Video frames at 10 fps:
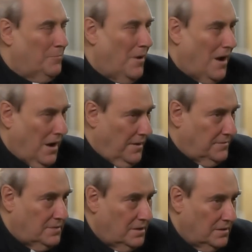
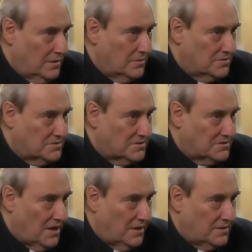apart in the
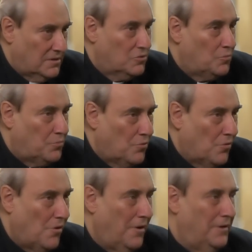society, the
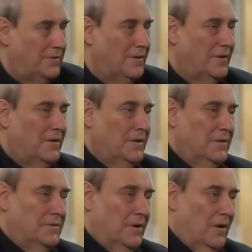poor,
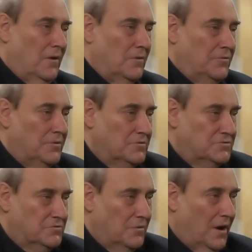all
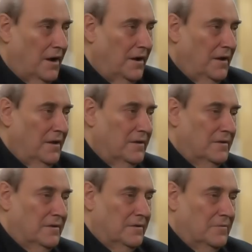those who are
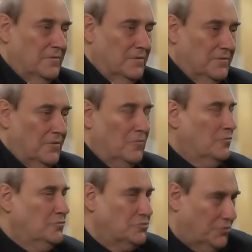the
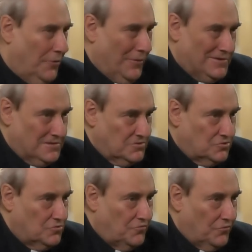losers and
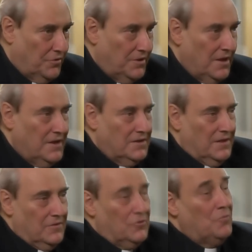so forth,
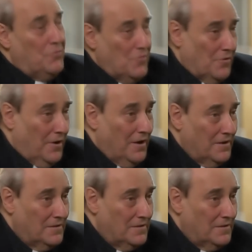the poor,